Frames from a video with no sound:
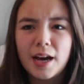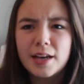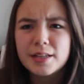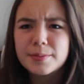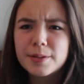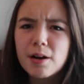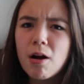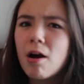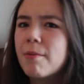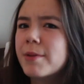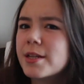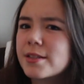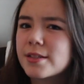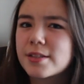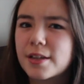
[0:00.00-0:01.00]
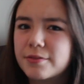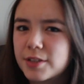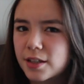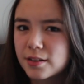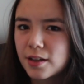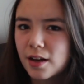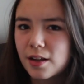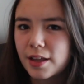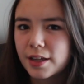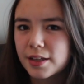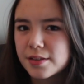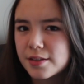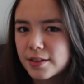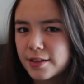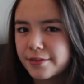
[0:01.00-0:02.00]
Yeah, it's been a hot minute since I've done kind of like
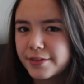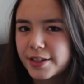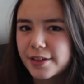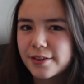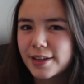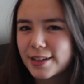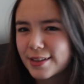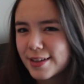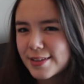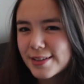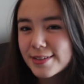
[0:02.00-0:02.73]
a sit down video like this.